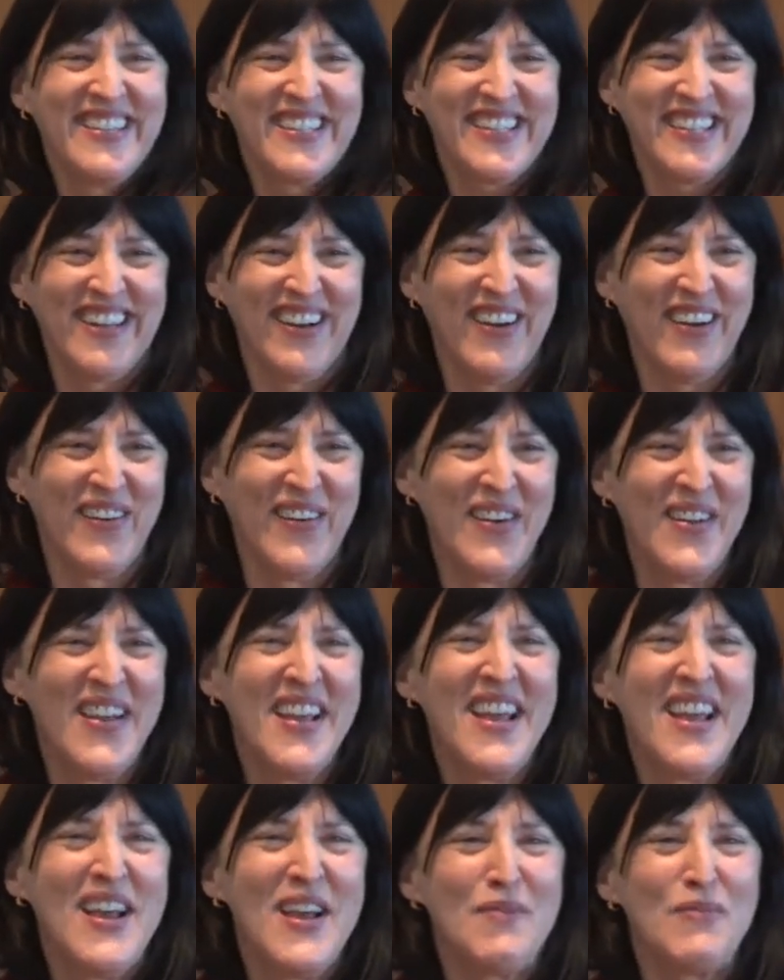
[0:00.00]
so,
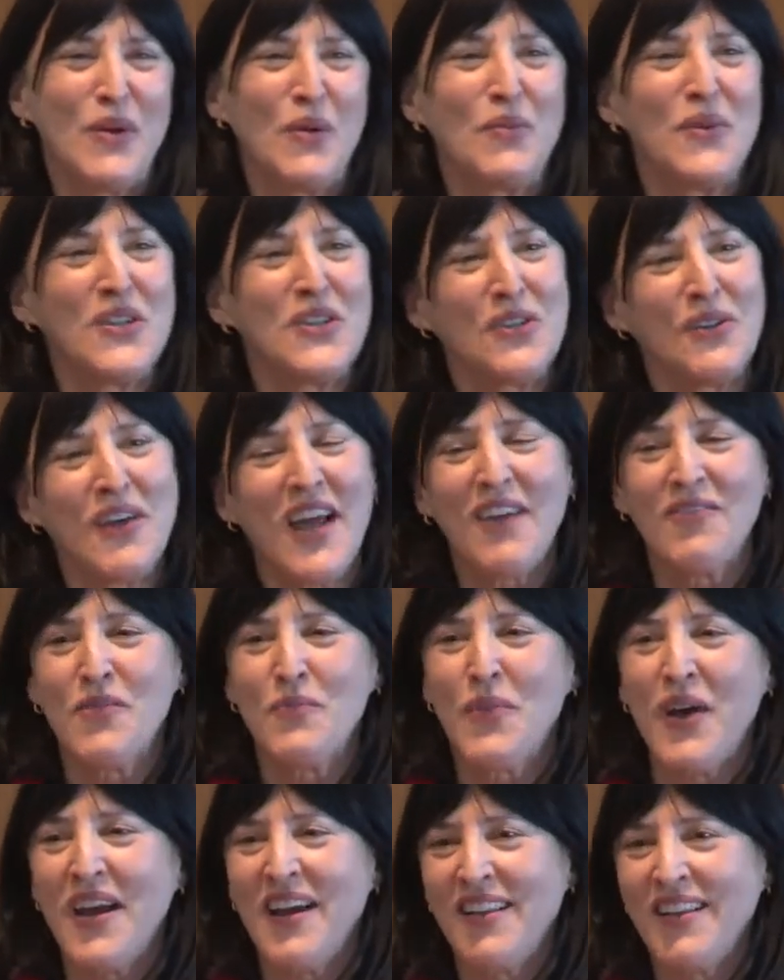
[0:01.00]
but we do have a
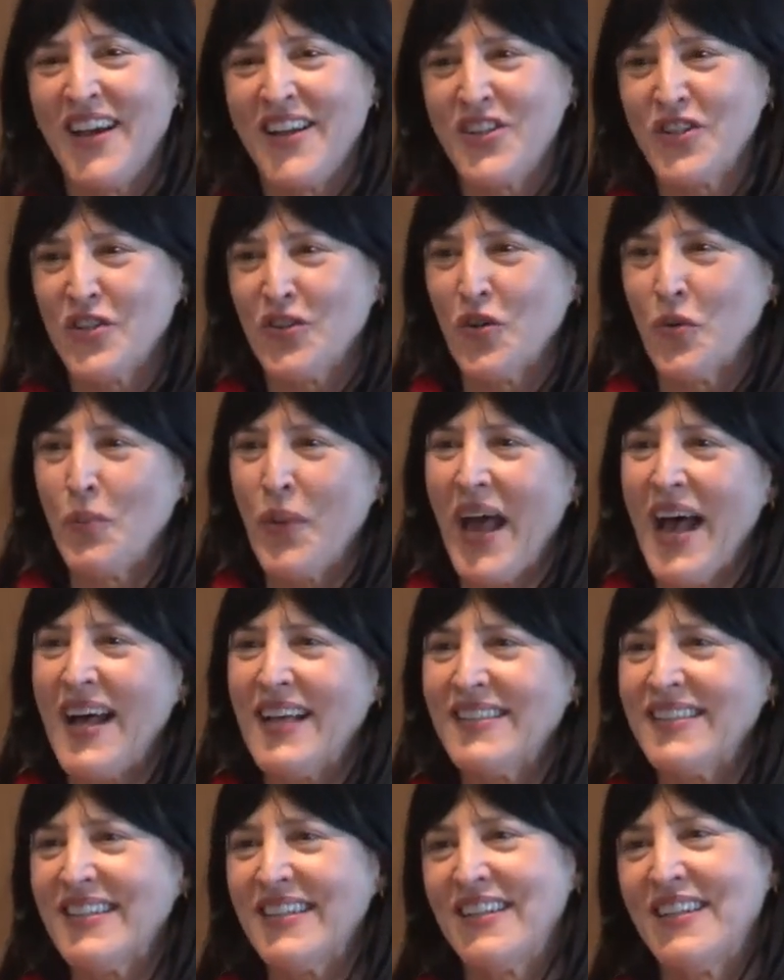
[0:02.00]
biological
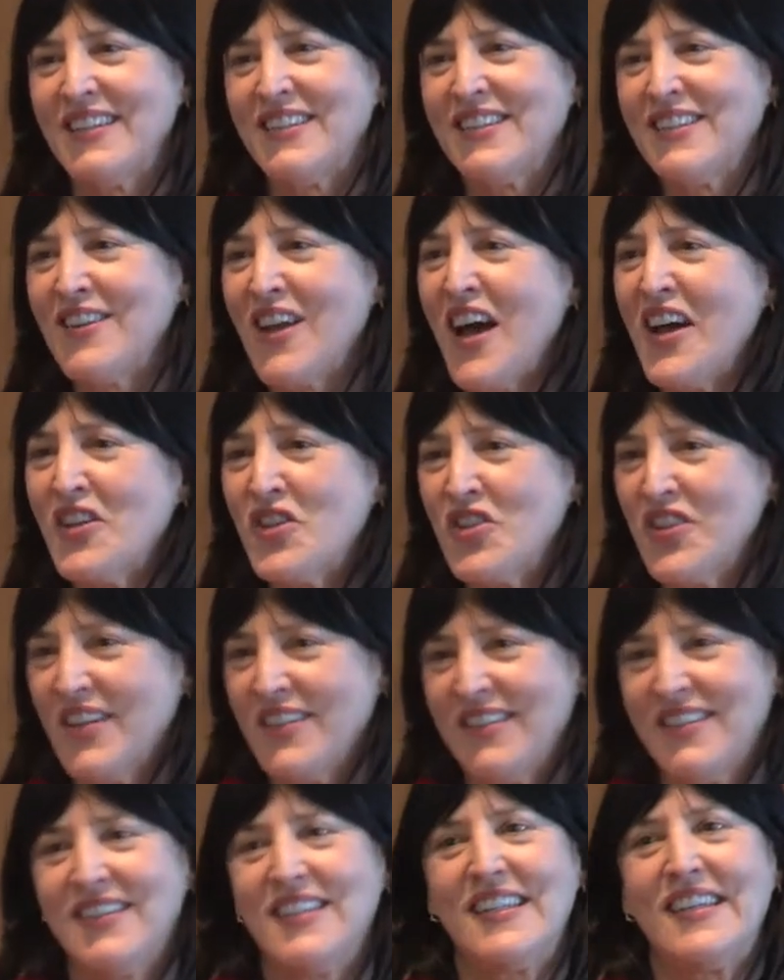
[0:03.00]
past, and it's not
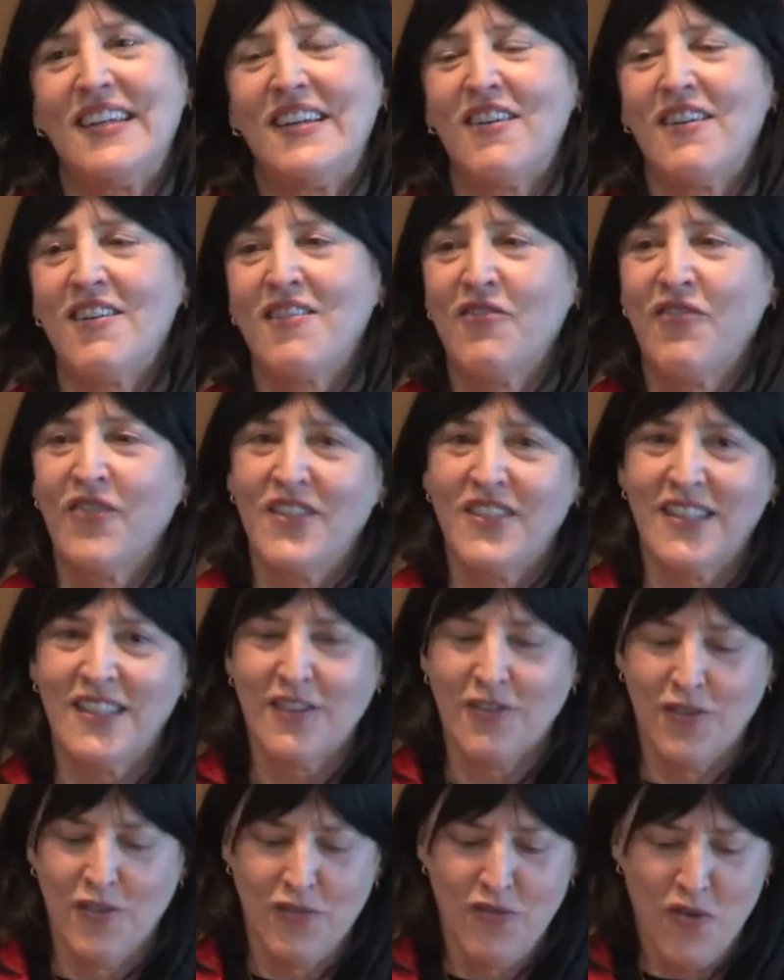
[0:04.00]
just in our
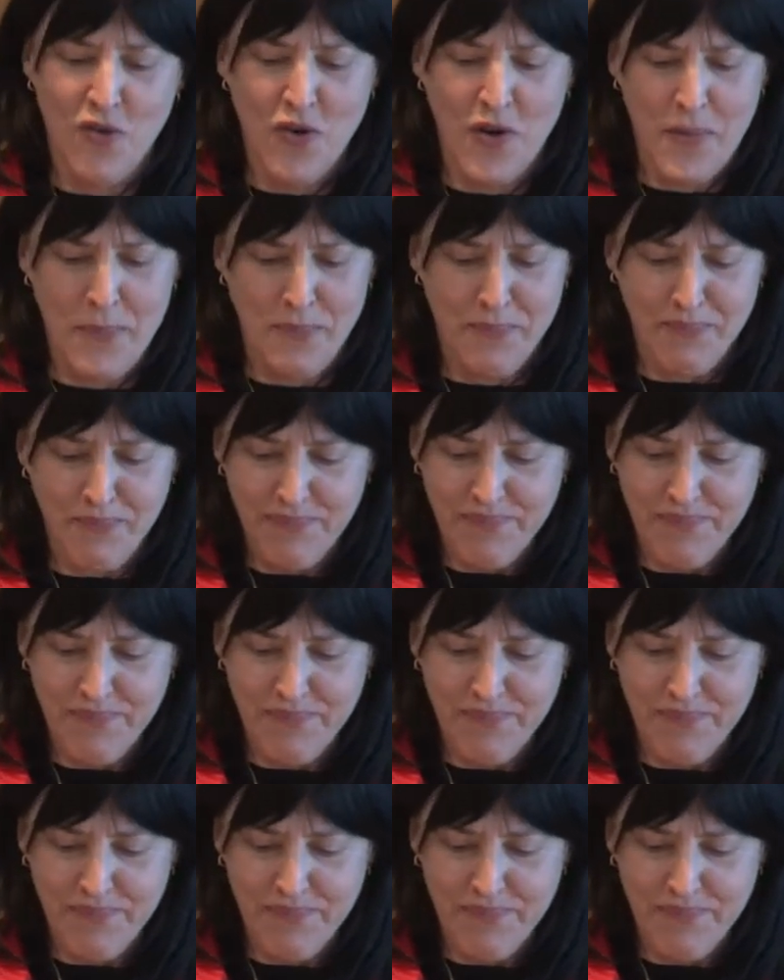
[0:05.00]
physical form.